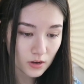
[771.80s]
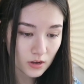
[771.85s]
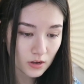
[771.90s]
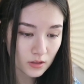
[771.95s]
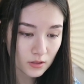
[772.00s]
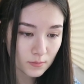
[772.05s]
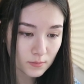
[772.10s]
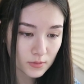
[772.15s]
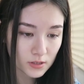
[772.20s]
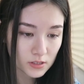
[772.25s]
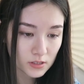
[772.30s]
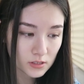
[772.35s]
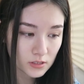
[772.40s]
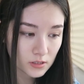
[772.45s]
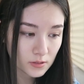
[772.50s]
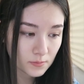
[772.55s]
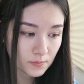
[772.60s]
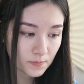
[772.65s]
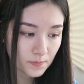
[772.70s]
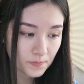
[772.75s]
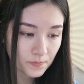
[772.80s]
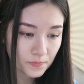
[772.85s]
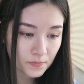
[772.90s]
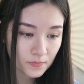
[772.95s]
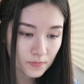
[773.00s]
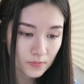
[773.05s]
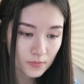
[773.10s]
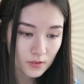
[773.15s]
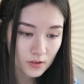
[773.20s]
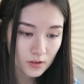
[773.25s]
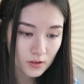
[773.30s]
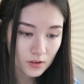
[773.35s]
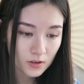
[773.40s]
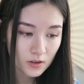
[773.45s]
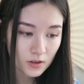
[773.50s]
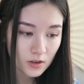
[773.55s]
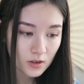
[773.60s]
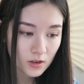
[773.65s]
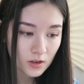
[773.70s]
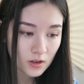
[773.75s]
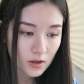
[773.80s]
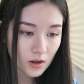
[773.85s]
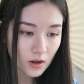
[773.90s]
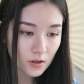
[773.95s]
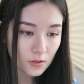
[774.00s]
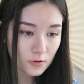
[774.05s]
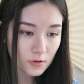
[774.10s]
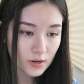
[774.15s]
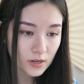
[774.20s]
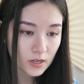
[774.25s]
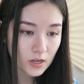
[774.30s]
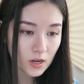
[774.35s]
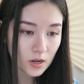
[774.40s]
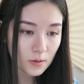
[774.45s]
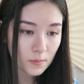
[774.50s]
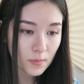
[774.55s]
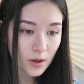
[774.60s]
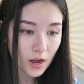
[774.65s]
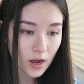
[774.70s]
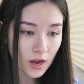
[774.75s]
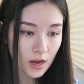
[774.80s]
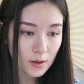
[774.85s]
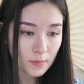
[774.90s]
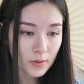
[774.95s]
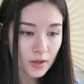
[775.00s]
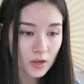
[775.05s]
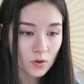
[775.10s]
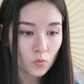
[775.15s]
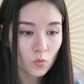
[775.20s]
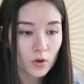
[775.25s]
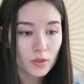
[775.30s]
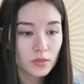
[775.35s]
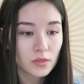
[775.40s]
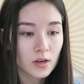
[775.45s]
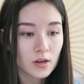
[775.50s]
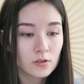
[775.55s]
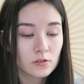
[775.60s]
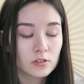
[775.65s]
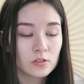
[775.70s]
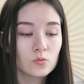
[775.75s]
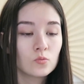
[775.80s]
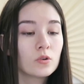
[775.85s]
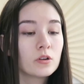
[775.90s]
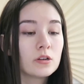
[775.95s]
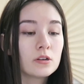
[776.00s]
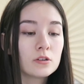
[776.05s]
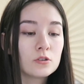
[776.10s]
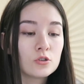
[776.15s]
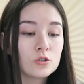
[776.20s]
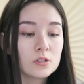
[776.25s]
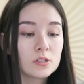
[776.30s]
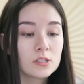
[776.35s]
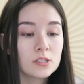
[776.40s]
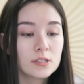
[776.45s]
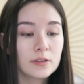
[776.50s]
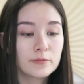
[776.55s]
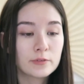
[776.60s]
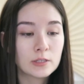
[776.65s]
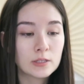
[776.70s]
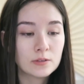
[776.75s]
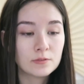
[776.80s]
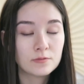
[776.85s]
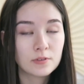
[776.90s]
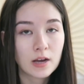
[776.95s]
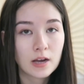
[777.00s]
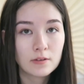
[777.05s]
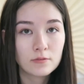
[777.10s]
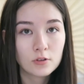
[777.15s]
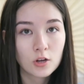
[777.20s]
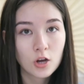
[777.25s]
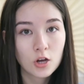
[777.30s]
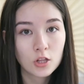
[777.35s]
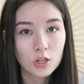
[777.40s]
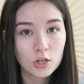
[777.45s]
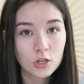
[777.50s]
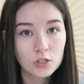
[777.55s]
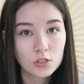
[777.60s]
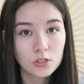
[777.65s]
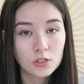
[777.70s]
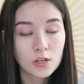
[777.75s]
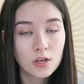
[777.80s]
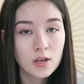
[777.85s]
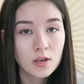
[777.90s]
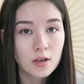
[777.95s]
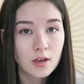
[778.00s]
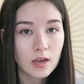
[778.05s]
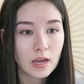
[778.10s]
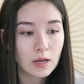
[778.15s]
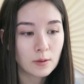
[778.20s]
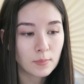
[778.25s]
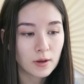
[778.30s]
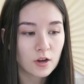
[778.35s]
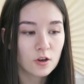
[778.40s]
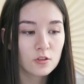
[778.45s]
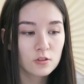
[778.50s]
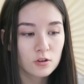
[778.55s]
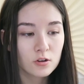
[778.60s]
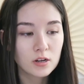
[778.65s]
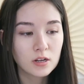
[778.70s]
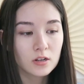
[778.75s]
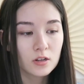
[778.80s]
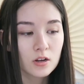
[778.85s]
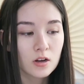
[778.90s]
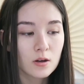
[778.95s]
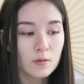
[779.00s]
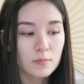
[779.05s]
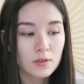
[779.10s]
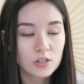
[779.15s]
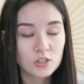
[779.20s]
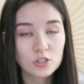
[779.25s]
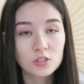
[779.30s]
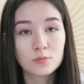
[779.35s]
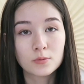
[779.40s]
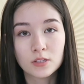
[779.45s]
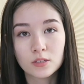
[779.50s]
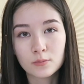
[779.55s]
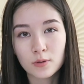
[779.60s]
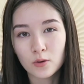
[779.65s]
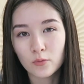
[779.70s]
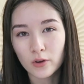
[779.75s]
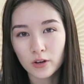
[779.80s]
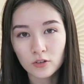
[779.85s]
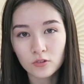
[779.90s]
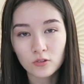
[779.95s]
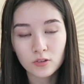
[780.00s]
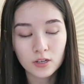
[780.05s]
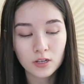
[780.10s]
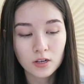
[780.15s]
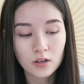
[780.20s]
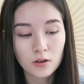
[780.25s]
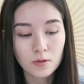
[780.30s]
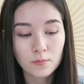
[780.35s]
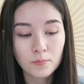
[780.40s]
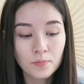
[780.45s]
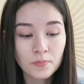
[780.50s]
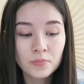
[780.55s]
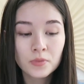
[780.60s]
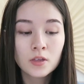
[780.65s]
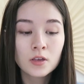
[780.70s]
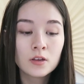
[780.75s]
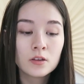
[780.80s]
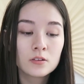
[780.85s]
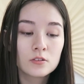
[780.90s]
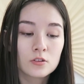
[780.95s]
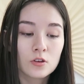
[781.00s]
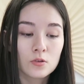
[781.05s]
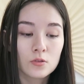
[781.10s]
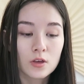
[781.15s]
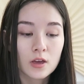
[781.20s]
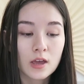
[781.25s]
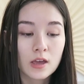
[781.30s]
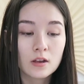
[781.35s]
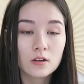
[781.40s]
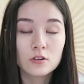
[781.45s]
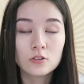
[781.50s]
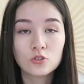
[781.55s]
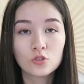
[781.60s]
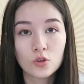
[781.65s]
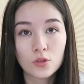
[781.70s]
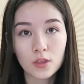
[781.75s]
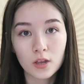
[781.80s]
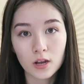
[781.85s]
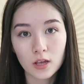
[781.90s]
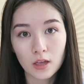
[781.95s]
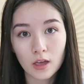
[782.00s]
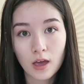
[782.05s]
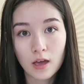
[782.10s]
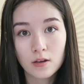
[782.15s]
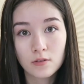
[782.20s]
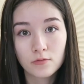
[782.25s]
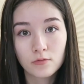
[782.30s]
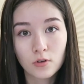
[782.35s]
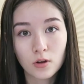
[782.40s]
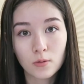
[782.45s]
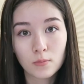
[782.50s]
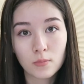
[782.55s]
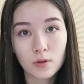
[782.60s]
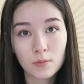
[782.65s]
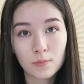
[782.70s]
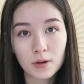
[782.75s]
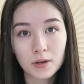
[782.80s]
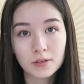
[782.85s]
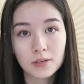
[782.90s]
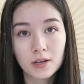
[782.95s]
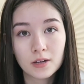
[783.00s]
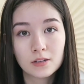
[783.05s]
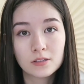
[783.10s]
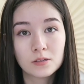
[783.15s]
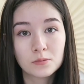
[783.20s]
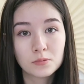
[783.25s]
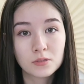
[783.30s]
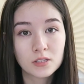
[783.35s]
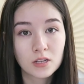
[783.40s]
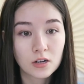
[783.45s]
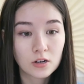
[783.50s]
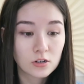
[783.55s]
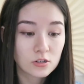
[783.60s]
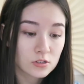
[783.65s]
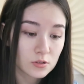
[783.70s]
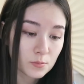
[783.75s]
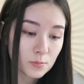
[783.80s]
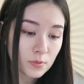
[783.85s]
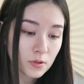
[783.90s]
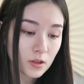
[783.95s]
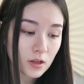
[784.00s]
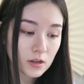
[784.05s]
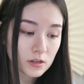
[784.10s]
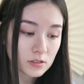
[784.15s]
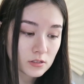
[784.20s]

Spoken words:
okay, let me see. Other income, I made $1,175, and by other income, that just means my rental income. So the $800 that I get from my tenants upstairs,